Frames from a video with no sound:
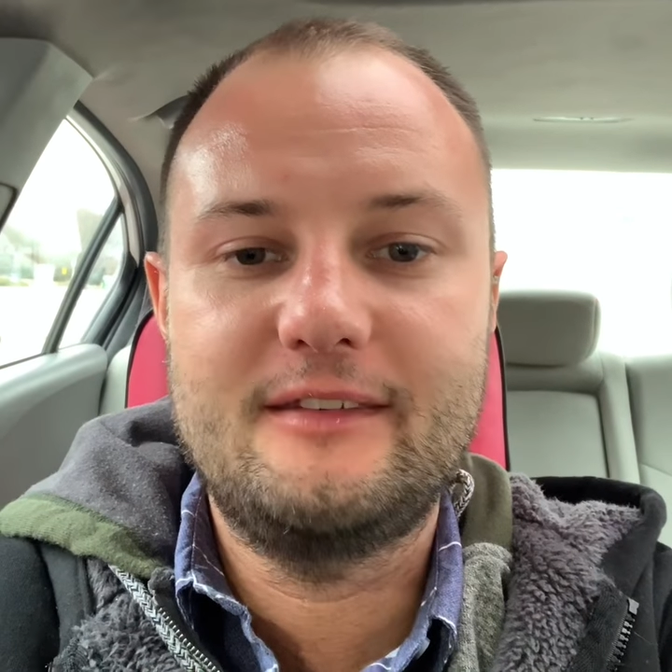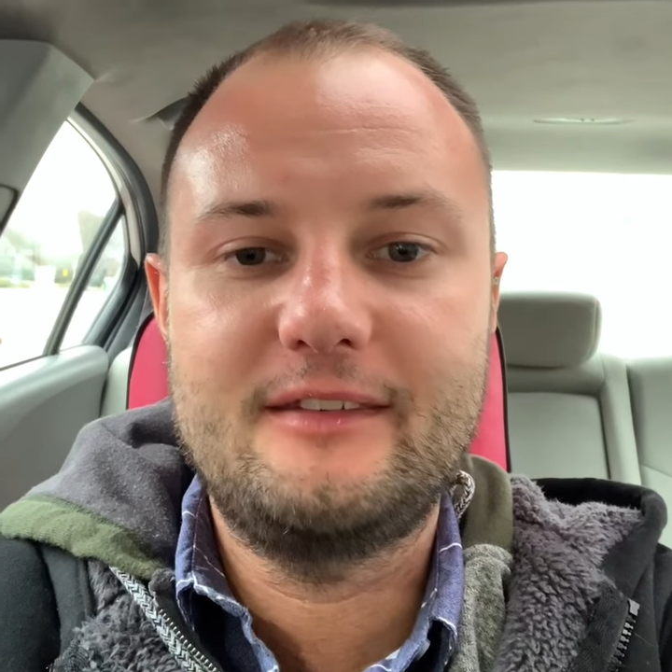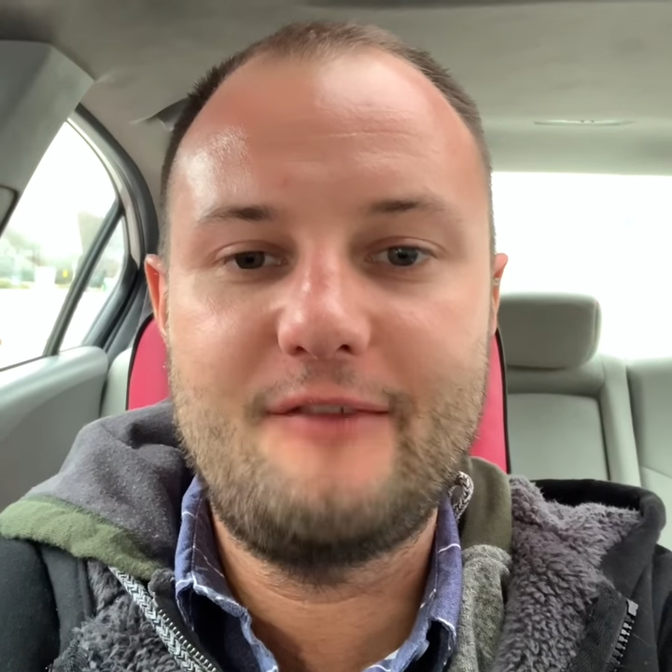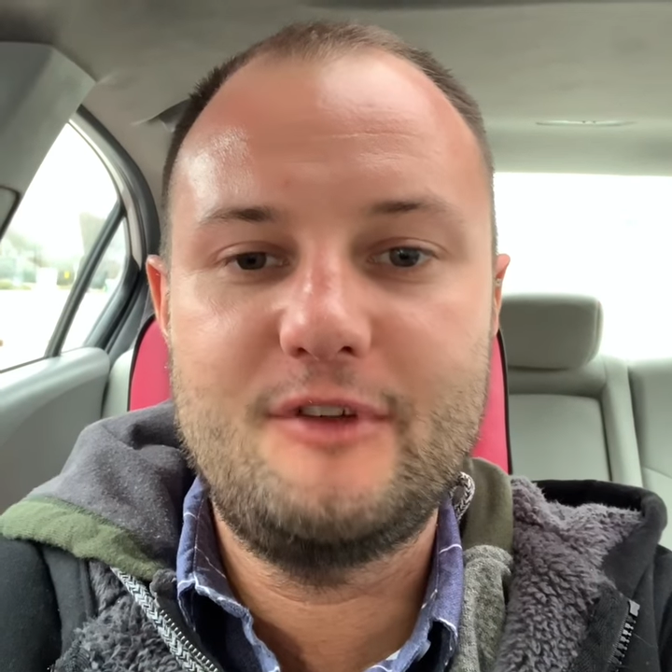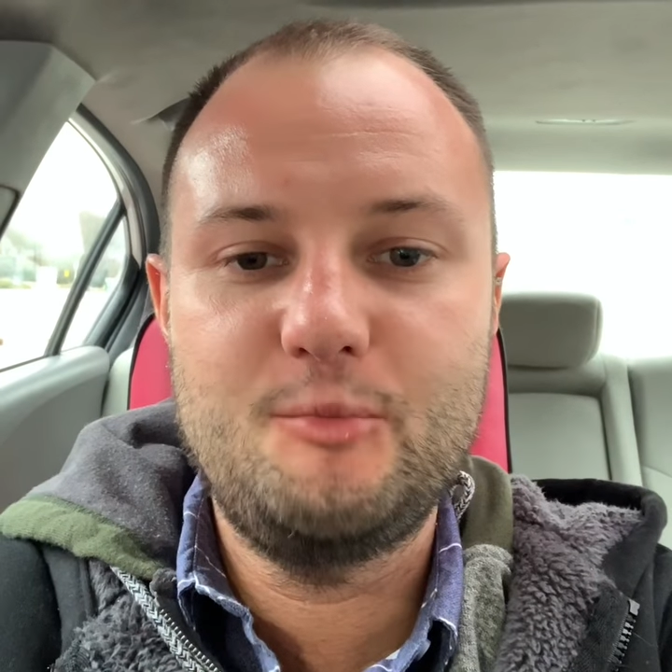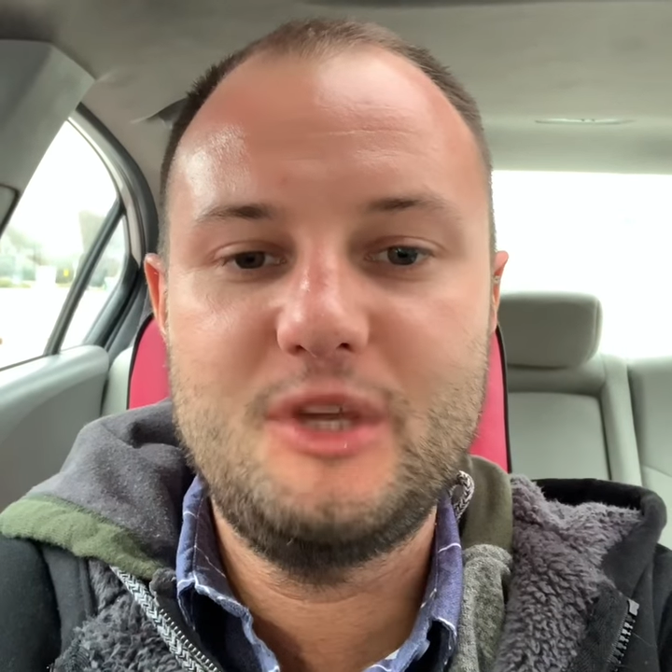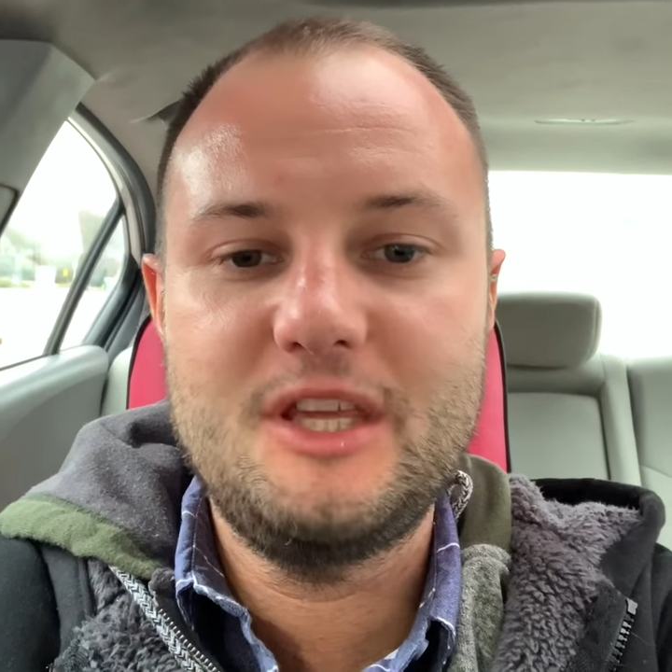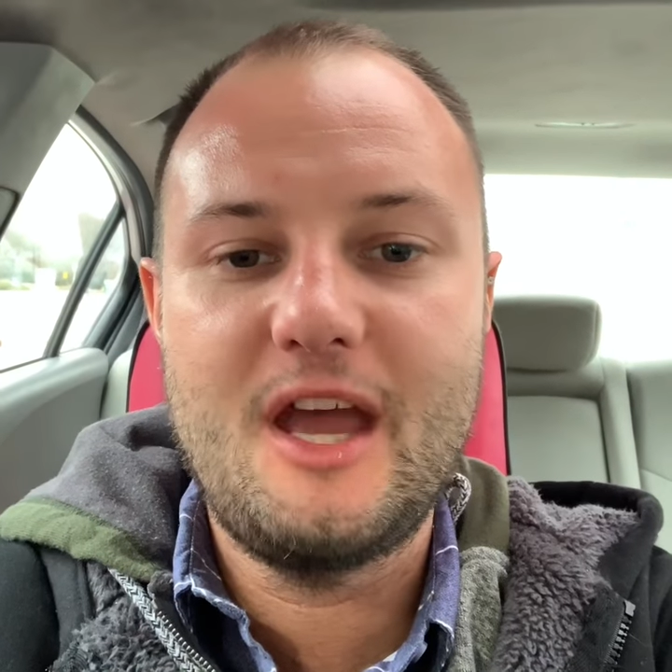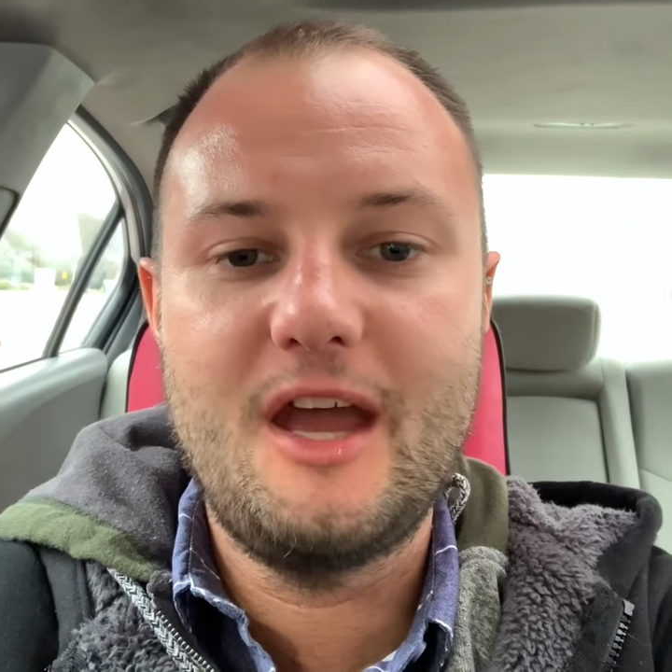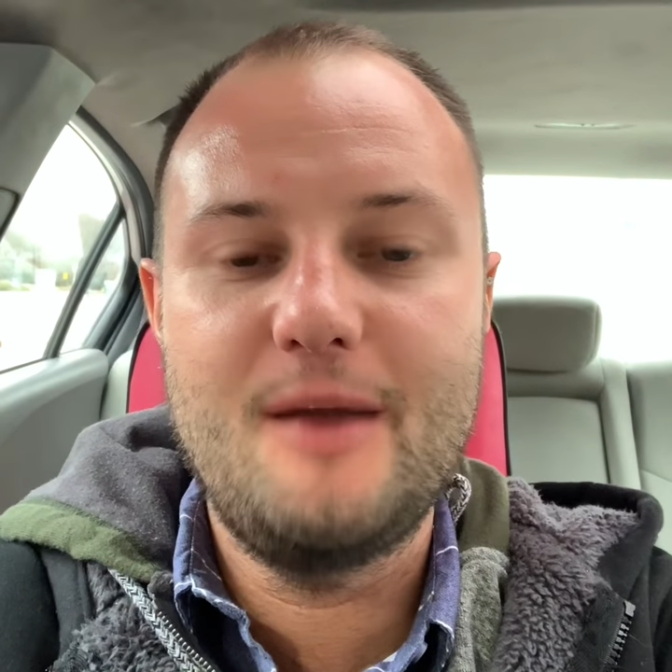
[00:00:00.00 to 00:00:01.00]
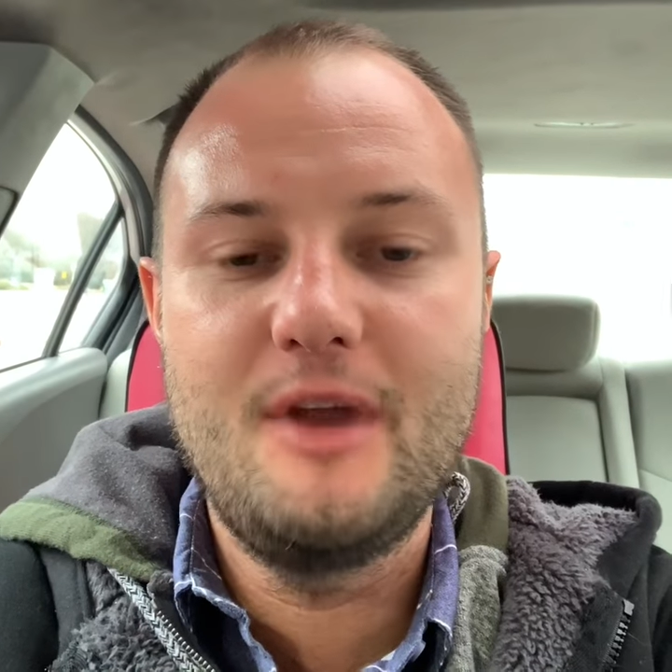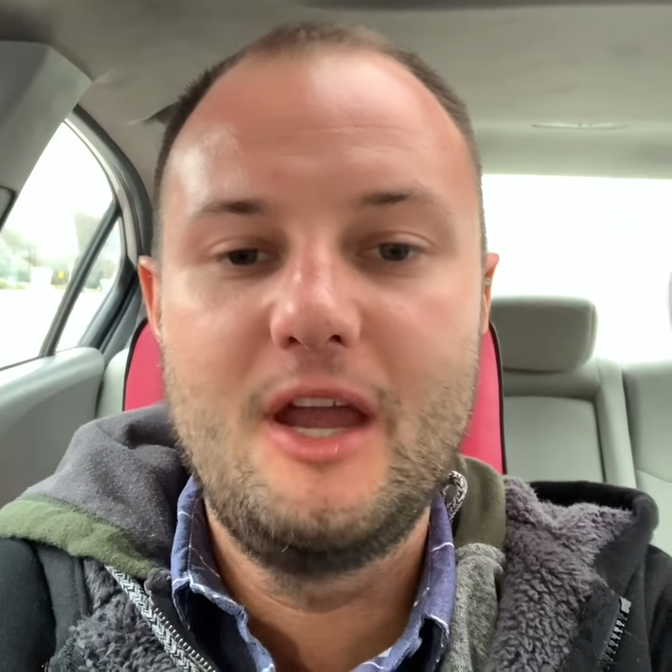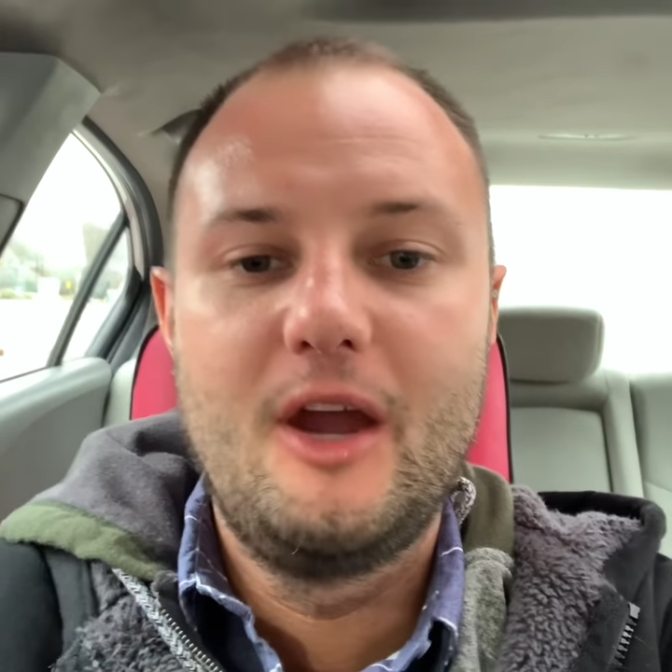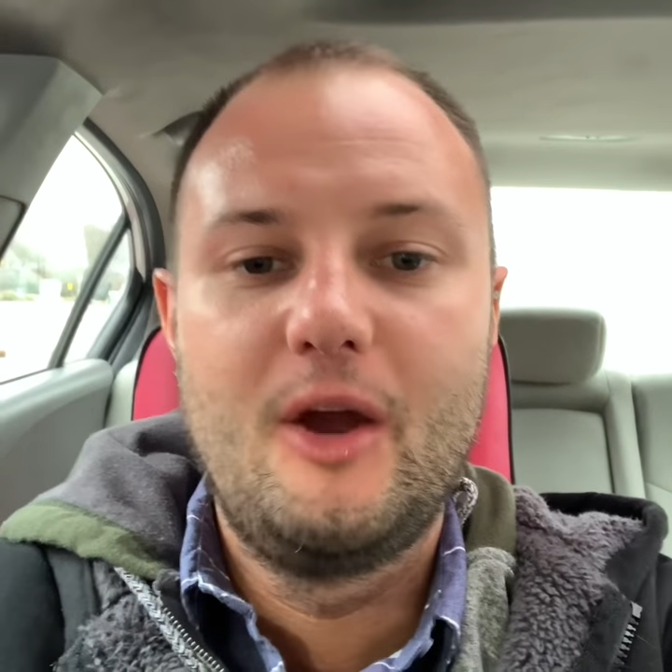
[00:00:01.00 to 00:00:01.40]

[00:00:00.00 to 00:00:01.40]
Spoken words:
7 p.m.